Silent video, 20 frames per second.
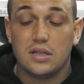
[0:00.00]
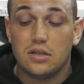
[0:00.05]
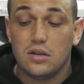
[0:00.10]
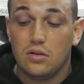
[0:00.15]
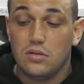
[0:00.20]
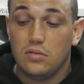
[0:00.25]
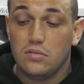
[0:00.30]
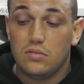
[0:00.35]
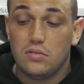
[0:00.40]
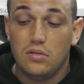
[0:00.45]

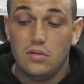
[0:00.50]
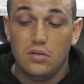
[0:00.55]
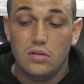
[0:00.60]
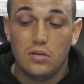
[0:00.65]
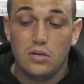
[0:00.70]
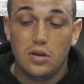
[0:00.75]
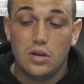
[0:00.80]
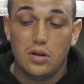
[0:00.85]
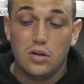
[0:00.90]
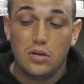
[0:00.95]
So
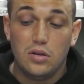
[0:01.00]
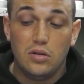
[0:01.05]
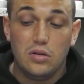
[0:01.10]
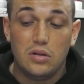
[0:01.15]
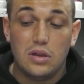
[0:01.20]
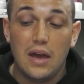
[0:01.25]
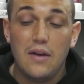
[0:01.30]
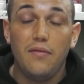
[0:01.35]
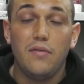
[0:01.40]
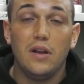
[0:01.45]
you know,
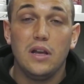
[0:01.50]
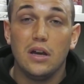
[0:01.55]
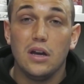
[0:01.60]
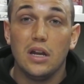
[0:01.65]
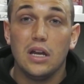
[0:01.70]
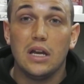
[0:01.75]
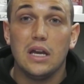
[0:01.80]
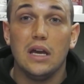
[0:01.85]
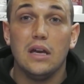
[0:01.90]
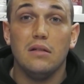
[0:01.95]
you're definitely
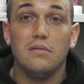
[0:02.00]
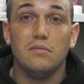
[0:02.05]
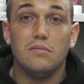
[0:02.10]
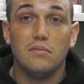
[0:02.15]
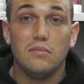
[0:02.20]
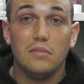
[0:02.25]
going to get